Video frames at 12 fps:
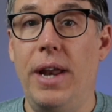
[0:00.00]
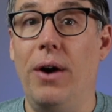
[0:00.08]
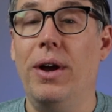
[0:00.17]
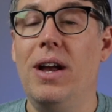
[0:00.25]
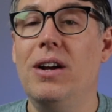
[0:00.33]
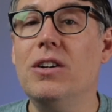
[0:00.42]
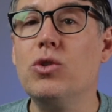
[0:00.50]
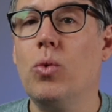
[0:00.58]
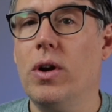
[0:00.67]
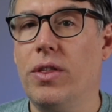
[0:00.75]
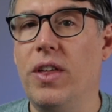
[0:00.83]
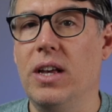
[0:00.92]
Now, here's
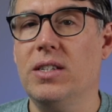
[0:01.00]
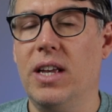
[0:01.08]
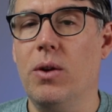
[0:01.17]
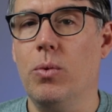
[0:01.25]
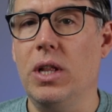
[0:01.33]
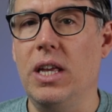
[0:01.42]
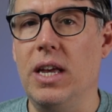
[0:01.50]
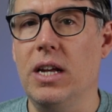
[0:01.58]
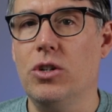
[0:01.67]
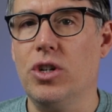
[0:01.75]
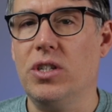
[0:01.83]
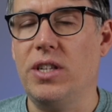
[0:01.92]
where things get really
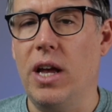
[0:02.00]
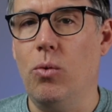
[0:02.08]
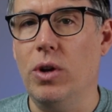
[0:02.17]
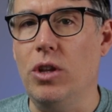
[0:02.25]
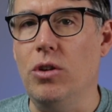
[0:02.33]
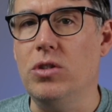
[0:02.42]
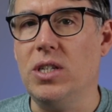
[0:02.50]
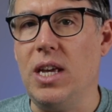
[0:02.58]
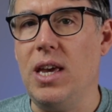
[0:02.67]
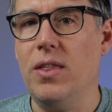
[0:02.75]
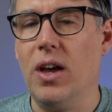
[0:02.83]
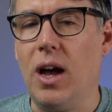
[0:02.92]
interesting when you
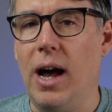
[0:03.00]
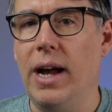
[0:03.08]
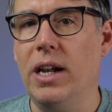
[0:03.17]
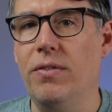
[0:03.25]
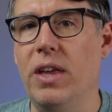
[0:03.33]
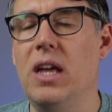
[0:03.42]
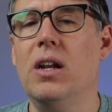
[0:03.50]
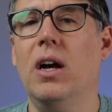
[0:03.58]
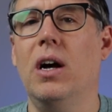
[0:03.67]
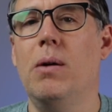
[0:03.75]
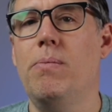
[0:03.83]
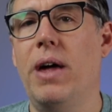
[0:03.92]
see the kind of
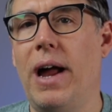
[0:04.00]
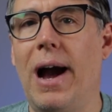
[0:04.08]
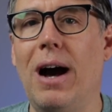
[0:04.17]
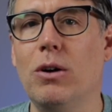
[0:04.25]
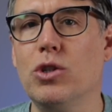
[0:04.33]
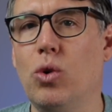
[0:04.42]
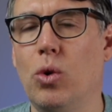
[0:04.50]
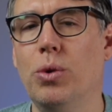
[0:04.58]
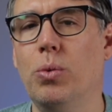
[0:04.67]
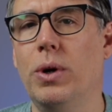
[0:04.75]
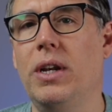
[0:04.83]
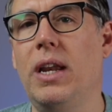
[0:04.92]
income that a
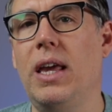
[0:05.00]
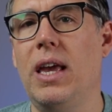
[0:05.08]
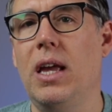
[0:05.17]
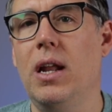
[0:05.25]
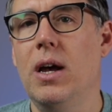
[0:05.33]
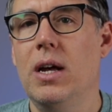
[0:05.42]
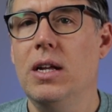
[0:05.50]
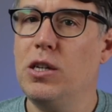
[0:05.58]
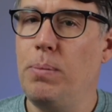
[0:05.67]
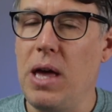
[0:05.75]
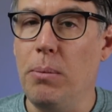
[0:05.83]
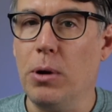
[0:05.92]
household would need
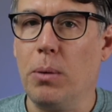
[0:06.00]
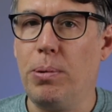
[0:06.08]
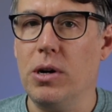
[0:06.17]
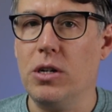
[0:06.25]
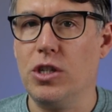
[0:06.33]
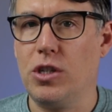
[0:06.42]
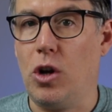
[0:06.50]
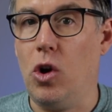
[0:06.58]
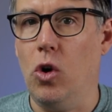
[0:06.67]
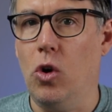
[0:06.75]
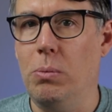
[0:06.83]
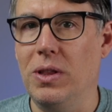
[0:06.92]
to be able to purchase a
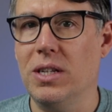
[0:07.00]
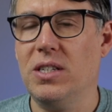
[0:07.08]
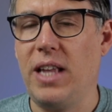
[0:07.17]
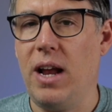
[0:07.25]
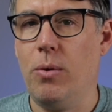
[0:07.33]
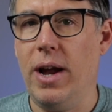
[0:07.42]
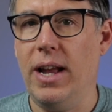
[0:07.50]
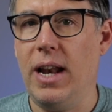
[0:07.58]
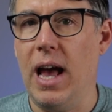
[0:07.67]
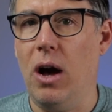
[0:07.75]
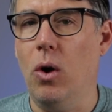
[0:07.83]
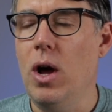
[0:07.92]
home in the state right
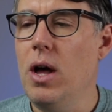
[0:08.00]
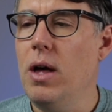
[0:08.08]
now.